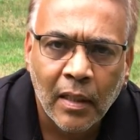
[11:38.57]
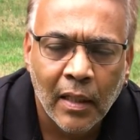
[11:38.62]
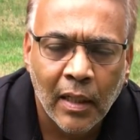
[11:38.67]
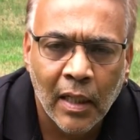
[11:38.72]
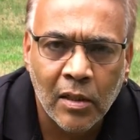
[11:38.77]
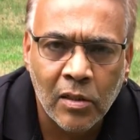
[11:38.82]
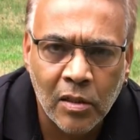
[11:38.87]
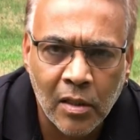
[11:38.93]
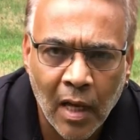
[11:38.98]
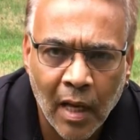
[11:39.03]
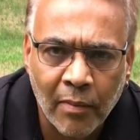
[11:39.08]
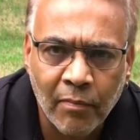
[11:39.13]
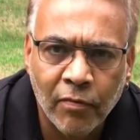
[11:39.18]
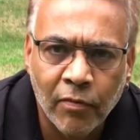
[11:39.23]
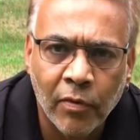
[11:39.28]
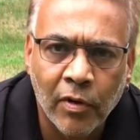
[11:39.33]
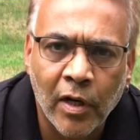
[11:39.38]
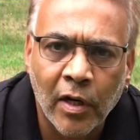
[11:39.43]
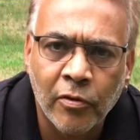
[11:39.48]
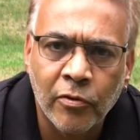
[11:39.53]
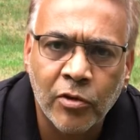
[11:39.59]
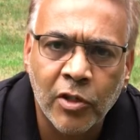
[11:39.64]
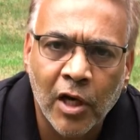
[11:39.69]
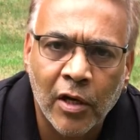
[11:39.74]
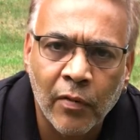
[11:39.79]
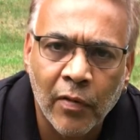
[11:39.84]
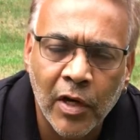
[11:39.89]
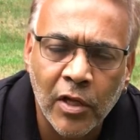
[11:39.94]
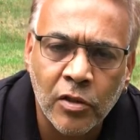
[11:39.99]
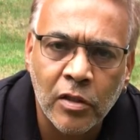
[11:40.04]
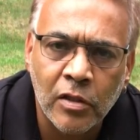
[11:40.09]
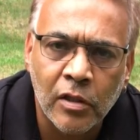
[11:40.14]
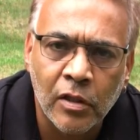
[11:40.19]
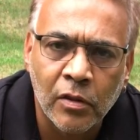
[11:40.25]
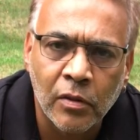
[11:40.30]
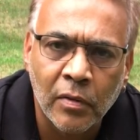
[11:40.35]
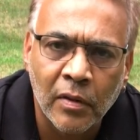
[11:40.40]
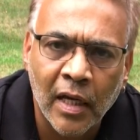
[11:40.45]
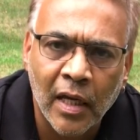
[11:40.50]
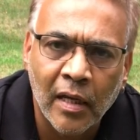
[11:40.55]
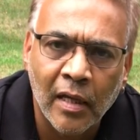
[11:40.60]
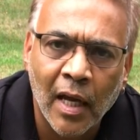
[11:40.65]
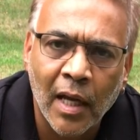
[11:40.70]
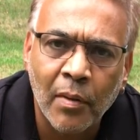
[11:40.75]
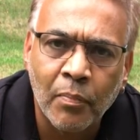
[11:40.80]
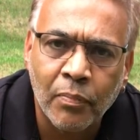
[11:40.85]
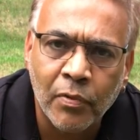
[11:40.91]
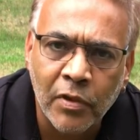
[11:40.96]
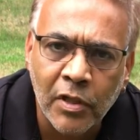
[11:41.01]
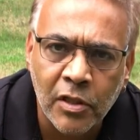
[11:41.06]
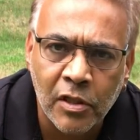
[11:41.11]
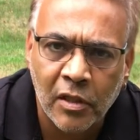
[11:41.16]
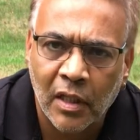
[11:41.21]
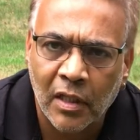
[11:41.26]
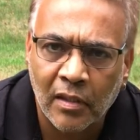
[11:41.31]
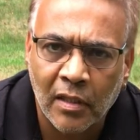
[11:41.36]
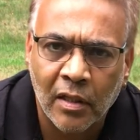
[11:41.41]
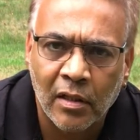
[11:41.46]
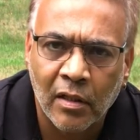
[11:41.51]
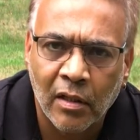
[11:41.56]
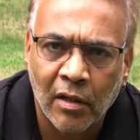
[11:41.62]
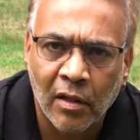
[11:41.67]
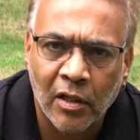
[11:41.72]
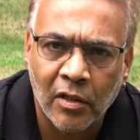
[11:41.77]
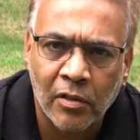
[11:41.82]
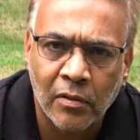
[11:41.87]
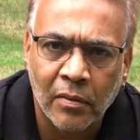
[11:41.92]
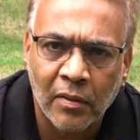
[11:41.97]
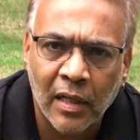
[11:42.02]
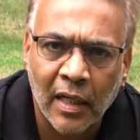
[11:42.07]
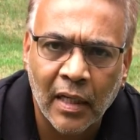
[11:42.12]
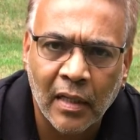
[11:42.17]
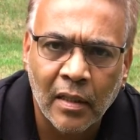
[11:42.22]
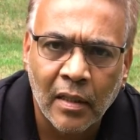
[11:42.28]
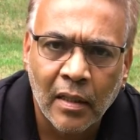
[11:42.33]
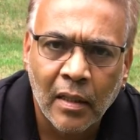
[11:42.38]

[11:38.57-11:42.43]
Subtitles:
It's time for another generation to do that, and I appreciate that they're going to do that.